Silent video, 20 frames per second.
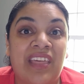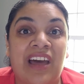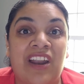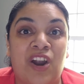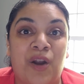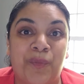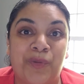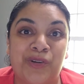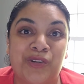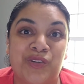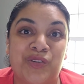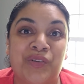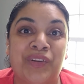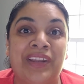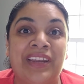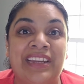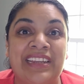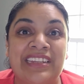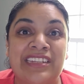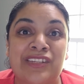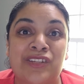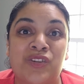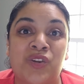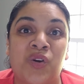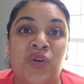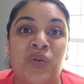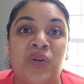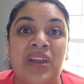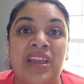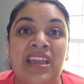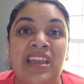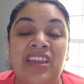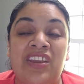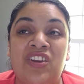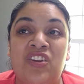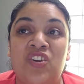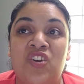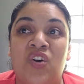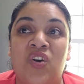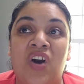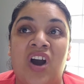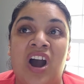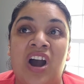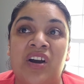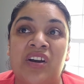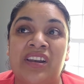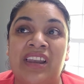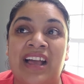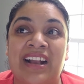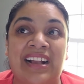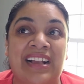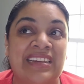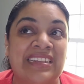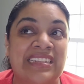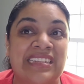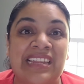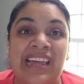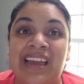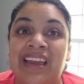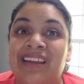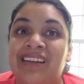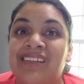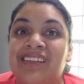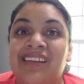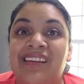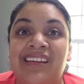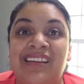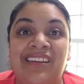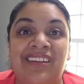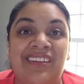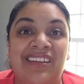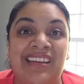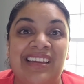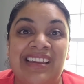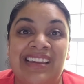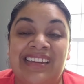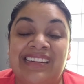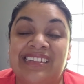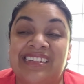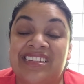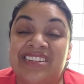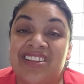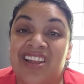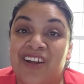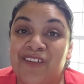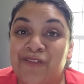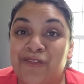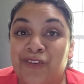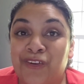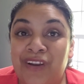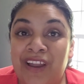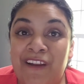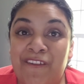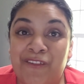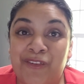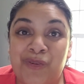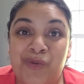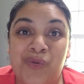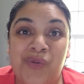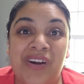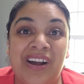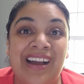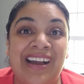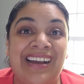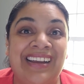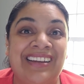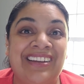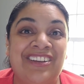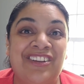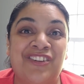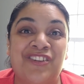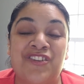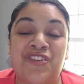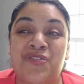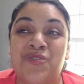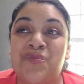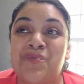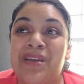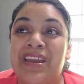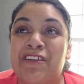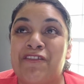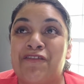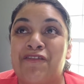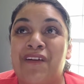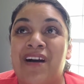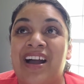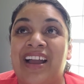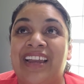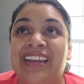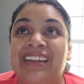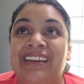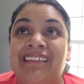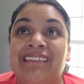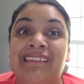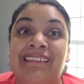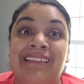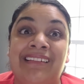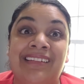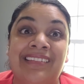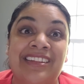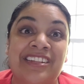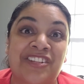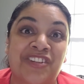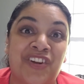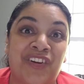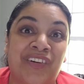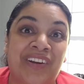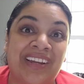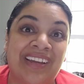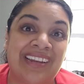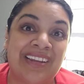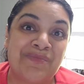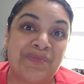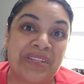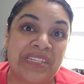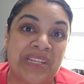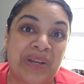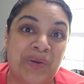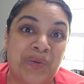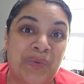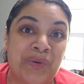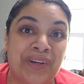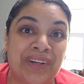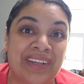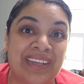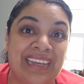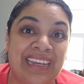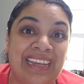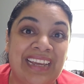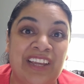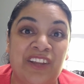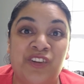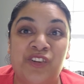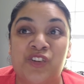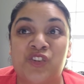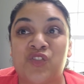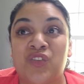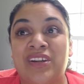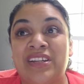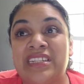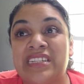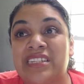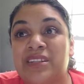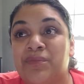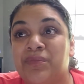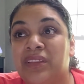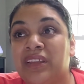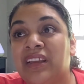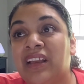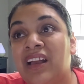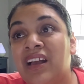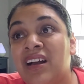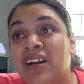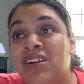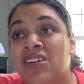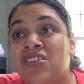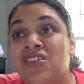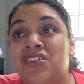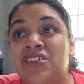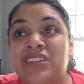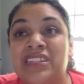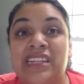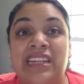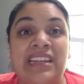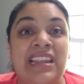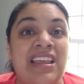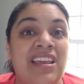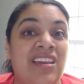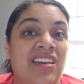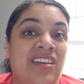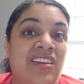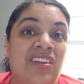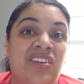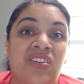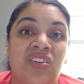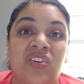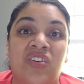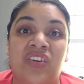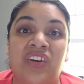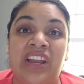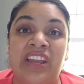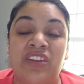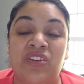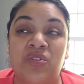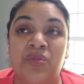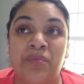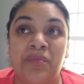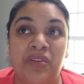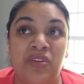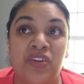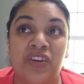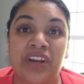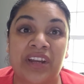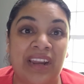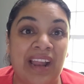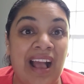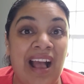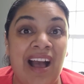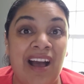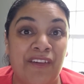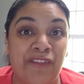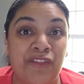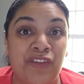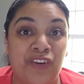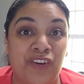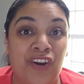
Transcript: opportunity. So like I said, it's not for everyone. You may find, this curriculum is not working, and you're trying something else, and you're gonna have